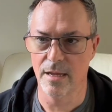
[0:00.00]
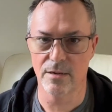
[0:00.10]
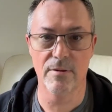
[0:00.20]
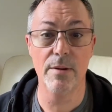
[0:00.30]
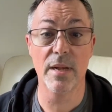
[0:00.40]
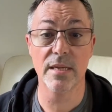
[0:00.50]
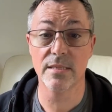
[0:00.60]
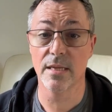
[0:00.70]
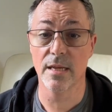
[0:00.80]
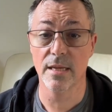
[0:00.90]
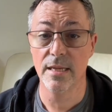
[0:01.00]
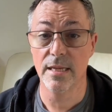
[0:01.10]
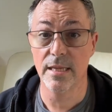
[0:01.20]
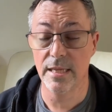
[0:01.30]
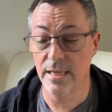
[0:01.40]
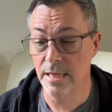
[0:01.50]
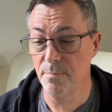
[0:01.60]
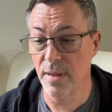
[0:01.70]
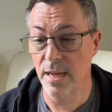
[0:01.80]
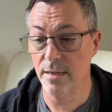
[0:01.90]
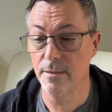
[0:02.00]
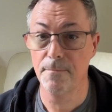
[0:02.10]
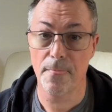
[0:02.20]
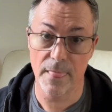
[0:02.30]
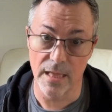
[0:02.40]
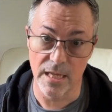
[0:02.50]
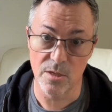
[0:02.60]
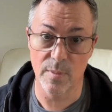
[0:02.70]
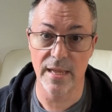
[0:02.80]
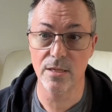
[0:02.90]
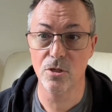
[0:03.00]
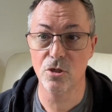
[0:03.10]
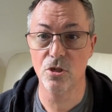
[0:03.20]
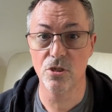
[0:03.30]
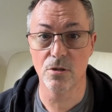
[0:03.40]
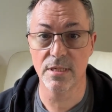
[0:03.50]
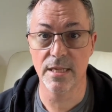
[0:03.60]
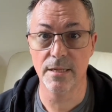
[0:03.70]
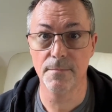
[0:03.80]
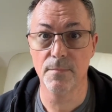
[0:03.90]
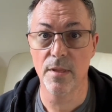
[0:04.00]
Grandmaster Ip Man explained to Chu Shongtin,